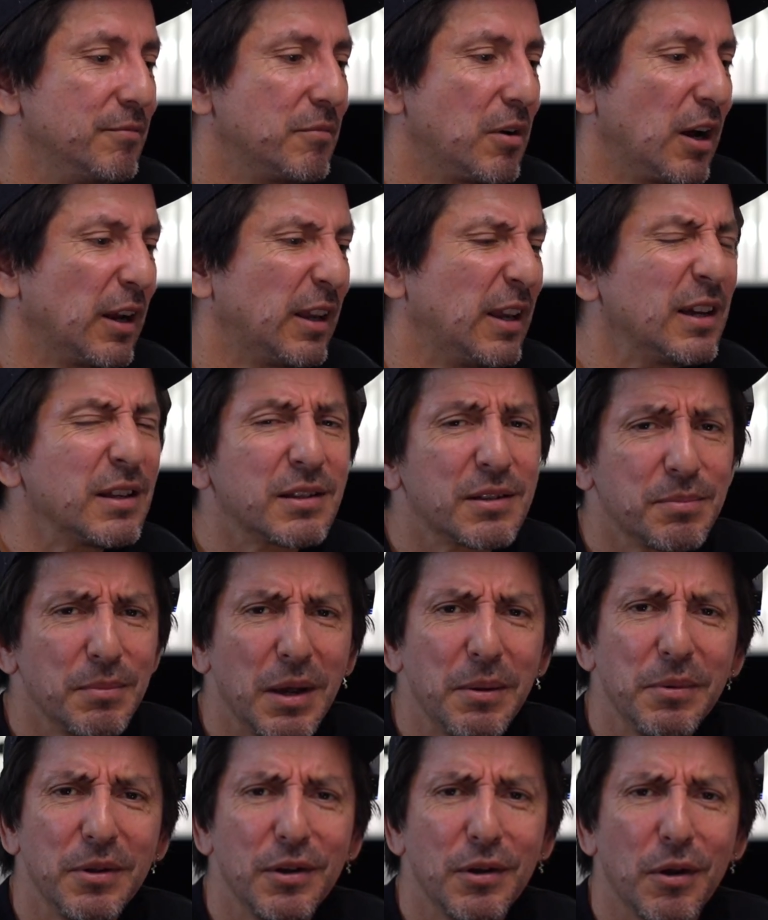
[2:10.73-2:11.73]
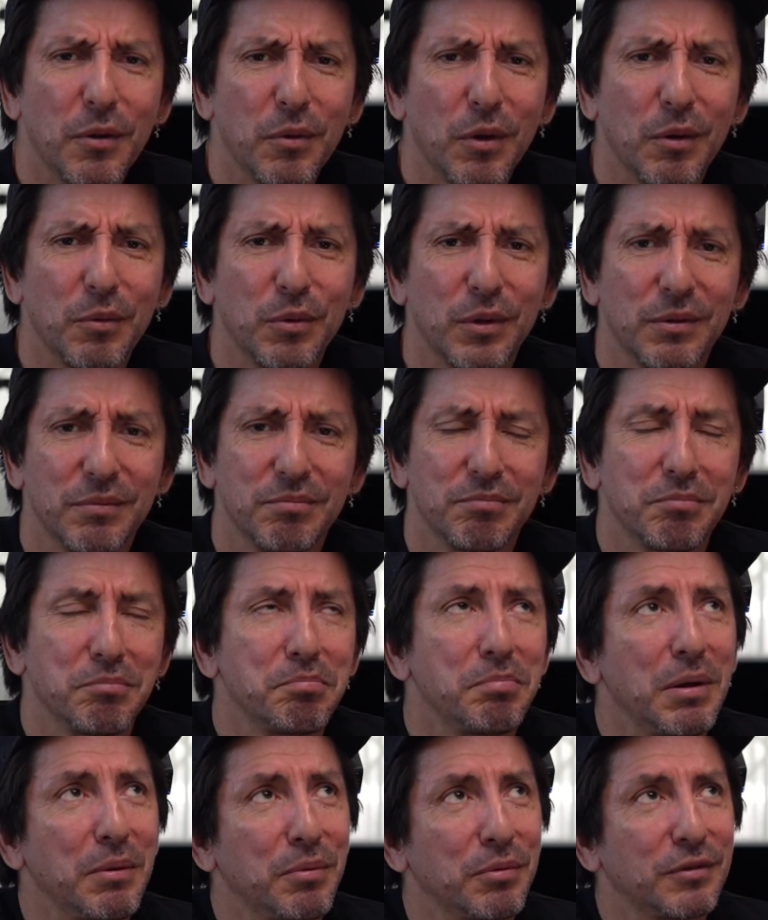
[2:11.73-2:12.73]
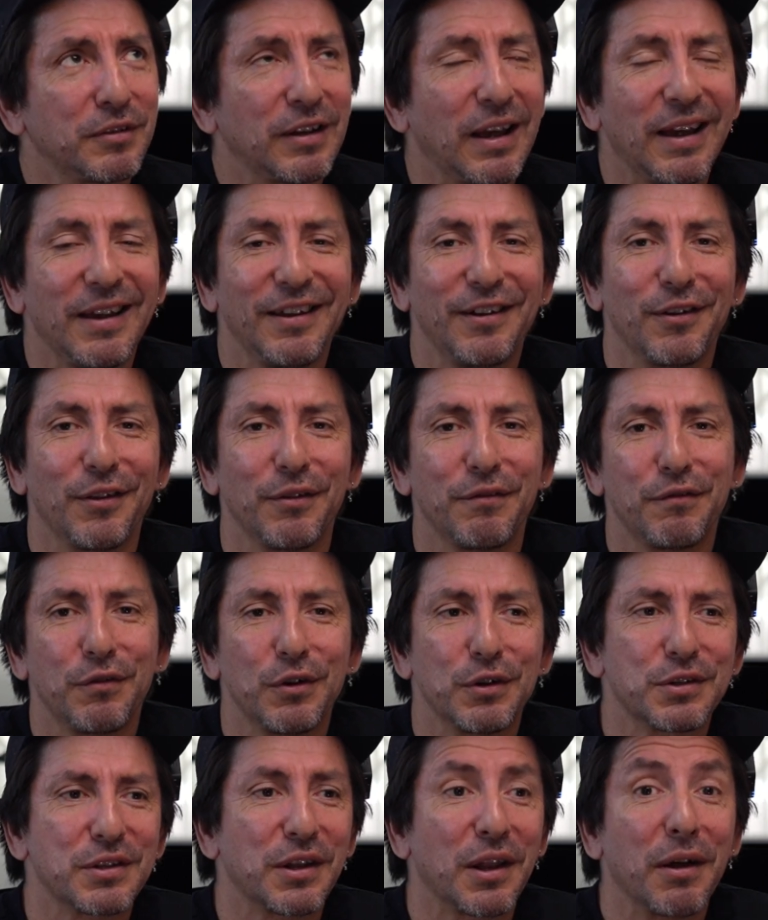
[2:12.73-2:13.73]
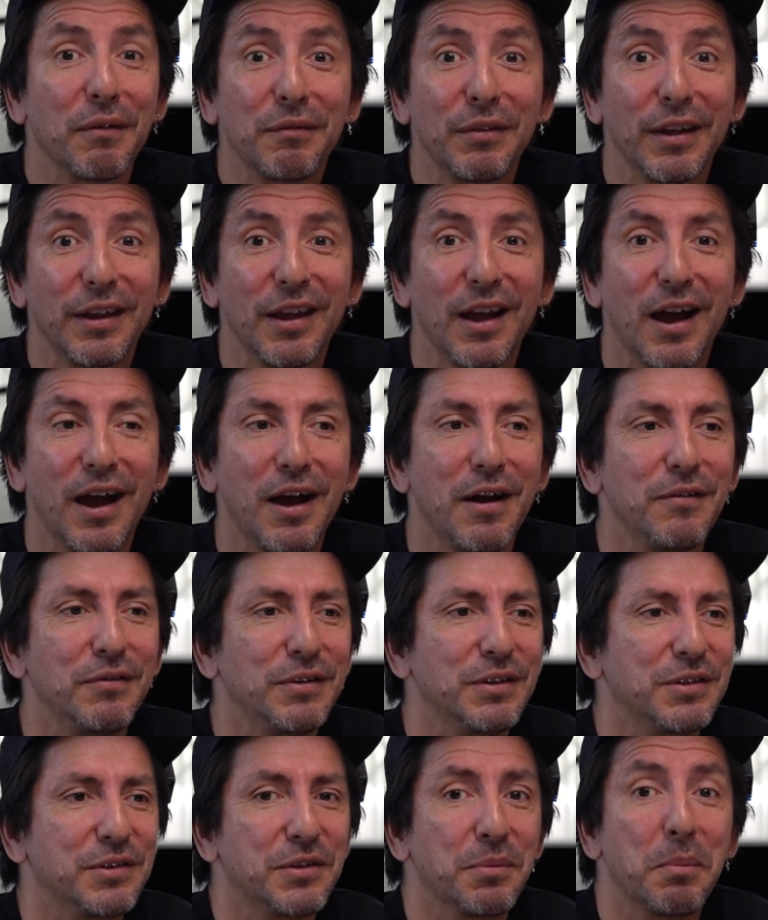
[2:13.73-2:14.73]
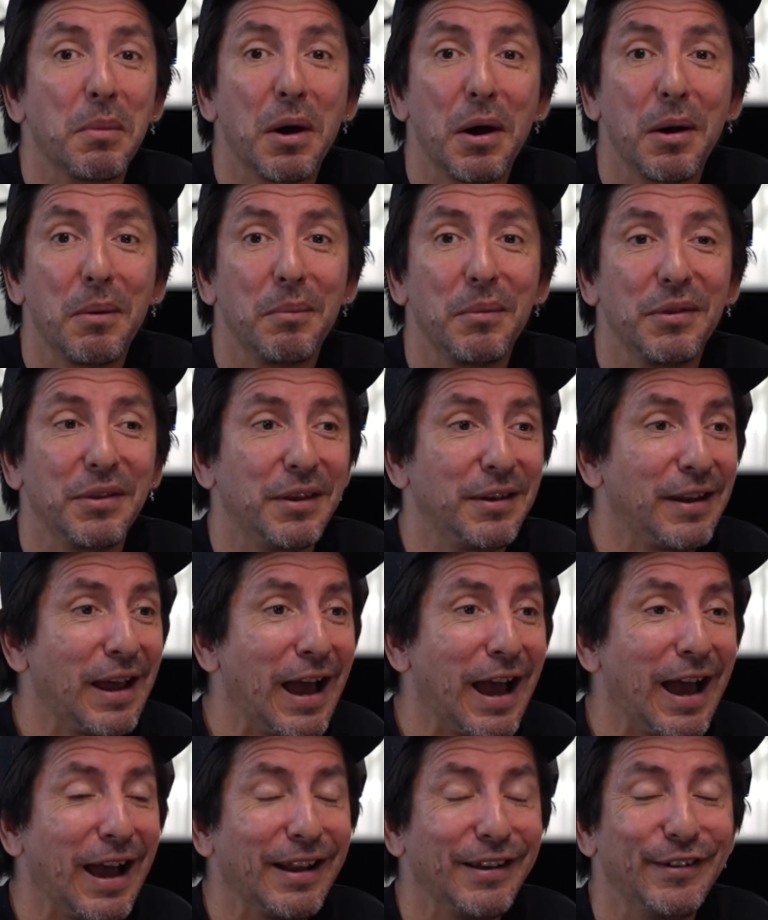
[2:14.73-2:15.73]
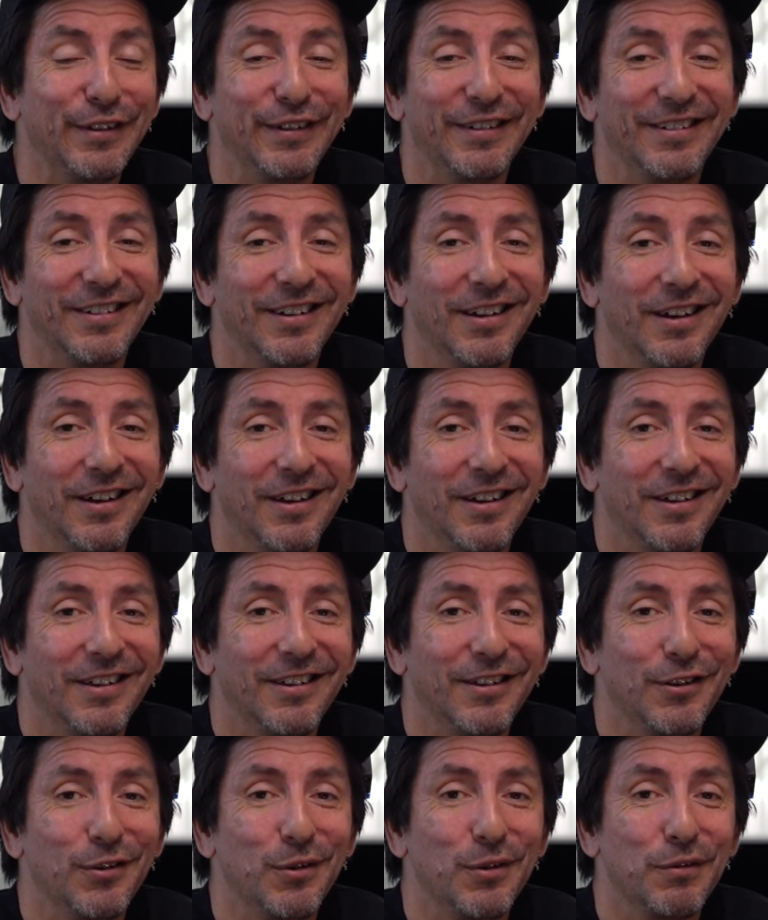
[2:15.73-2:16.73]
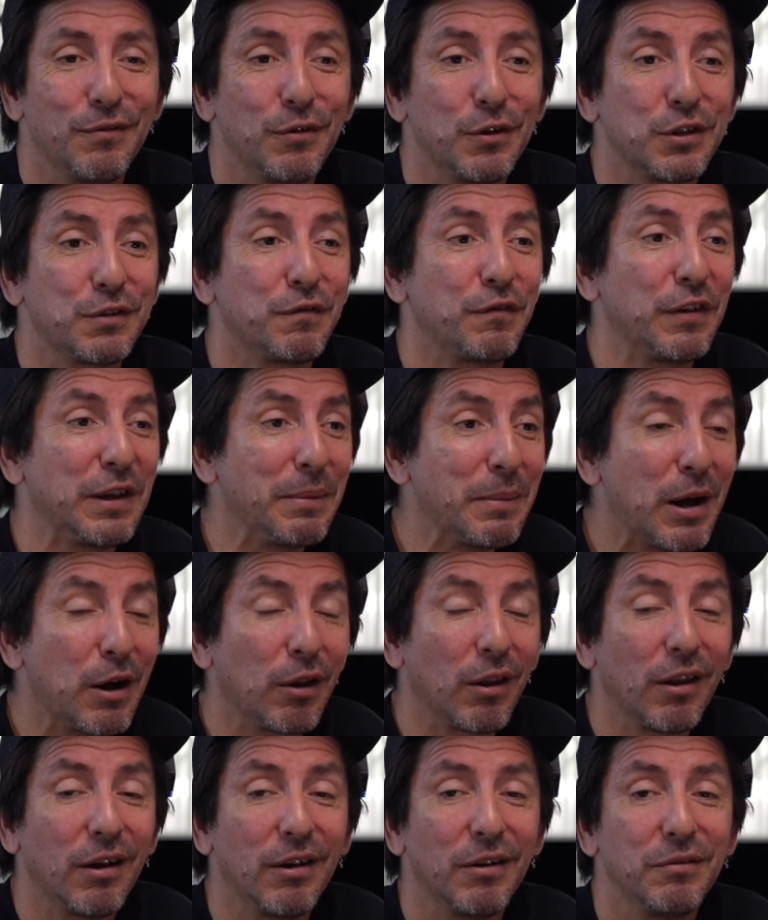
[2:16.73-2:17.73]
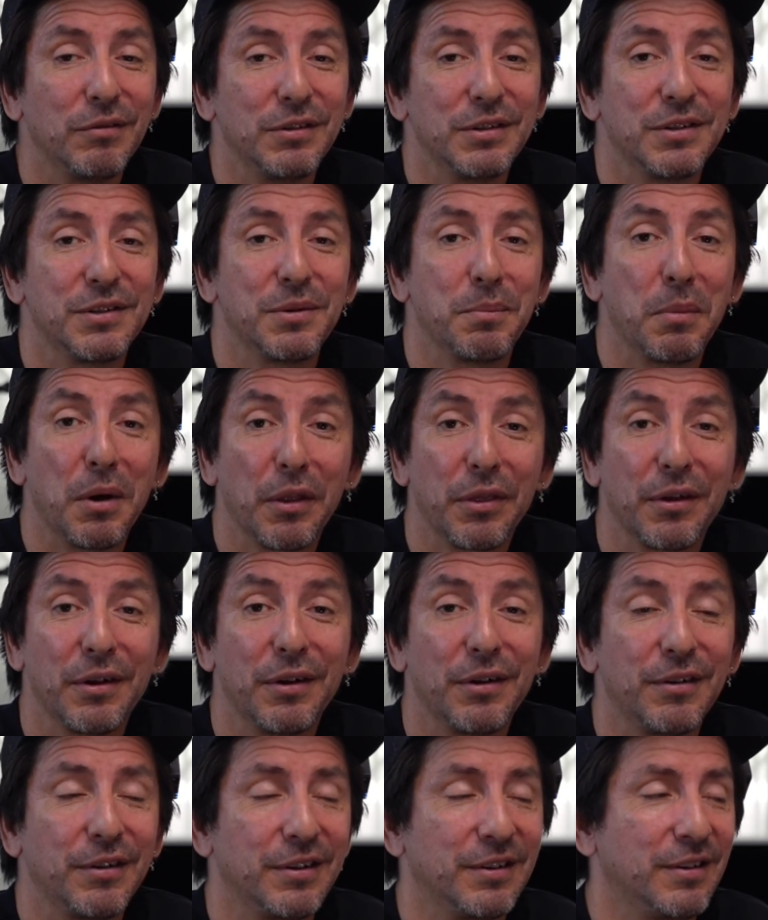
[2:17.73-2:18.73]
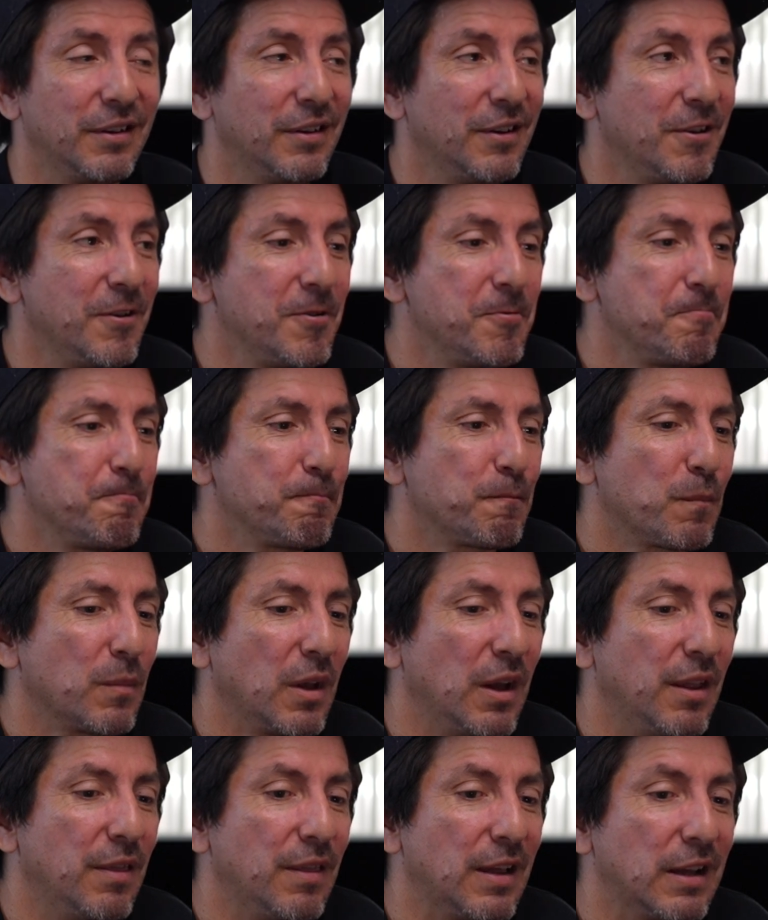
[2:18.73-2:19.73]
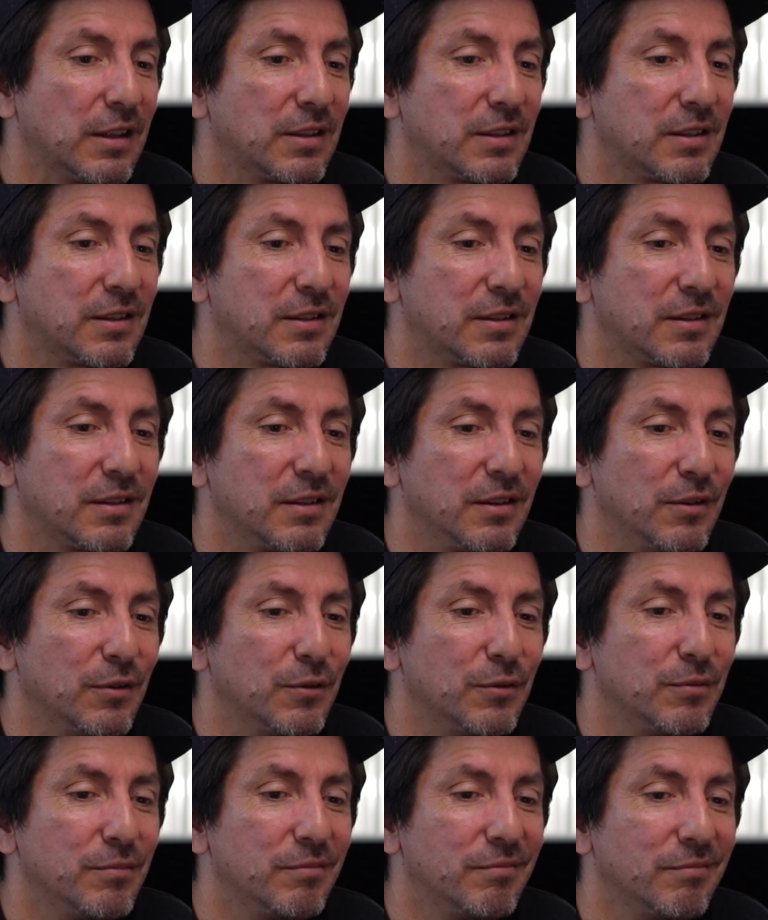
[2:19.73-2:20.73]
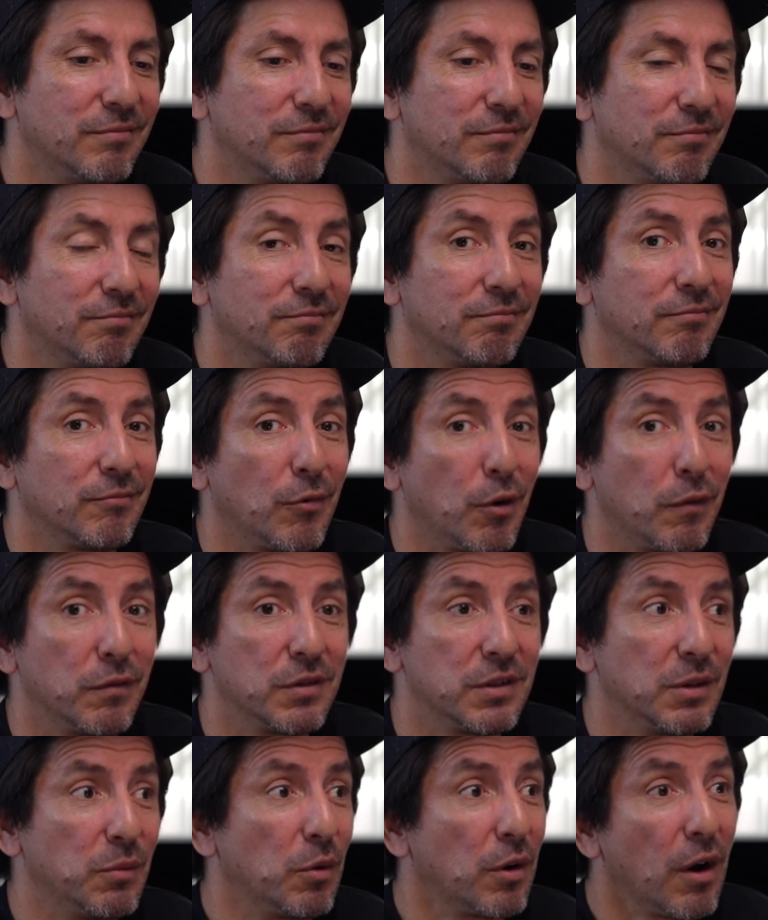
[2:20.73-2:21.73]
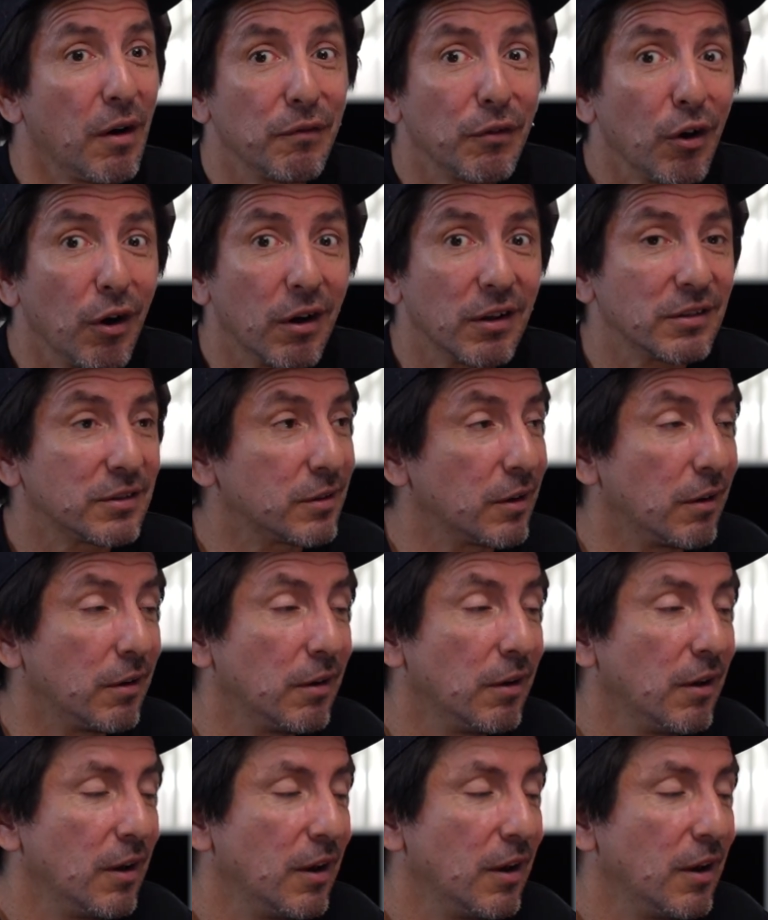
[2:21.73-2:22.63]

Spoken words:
I guess maybe like what people say. The first love that you have is the mum and the dad, and the first female love is the mother, and that's obviously what I've got. So.